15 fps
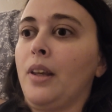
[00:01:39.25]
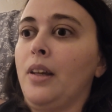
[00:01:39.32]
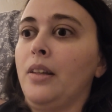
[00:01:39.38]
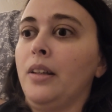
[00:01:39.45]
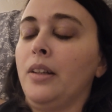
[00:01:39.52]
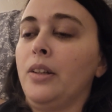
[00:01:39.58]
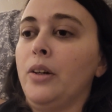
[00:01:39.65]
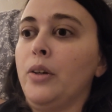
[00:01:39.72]

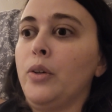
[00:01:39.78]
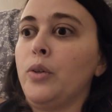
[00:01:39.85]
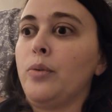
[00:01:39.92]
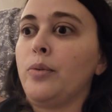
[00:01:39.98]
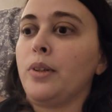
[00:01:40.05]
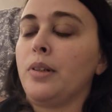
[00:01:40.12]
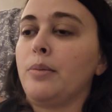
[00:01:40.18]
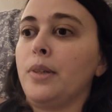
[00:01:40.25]
And I know
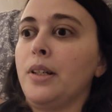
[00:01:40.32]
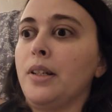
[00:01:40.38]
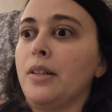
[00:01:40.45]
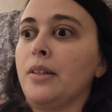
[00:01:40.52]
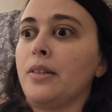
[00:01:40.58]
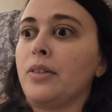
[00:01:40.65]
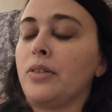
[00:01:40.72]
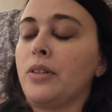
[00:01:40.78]
I'm going to be
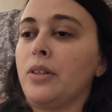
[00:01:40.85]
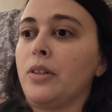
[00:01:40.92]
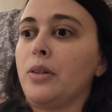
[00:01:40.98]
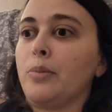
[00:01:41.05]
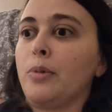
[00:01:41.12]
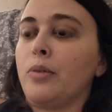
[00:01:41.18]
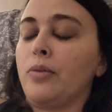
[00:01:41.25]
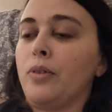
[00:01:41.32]
a
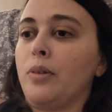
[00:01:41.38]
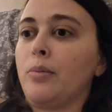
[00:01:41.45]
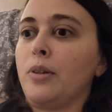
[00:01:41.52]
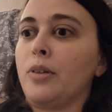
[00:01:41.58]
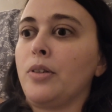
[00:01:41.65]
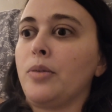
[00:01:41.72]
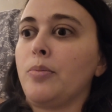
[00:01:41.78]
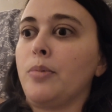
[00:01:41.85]
singer,
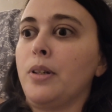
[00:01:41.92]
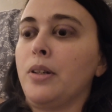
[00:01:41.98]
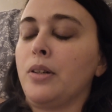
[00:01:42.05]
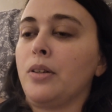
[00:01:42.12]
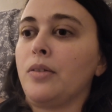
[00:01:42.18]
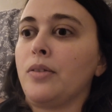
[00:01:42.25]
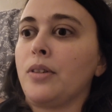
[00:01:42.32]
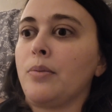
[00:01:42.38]
performer,
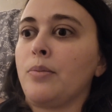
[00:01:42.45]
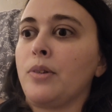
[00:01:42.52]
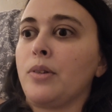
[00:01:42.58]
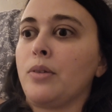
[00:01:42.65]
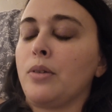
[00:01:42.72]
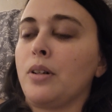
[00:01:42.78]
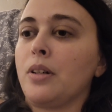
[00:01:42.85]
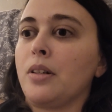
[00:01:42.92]
speaker of some
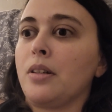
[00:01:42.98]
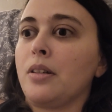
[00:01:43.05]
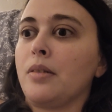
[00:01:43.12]
sort.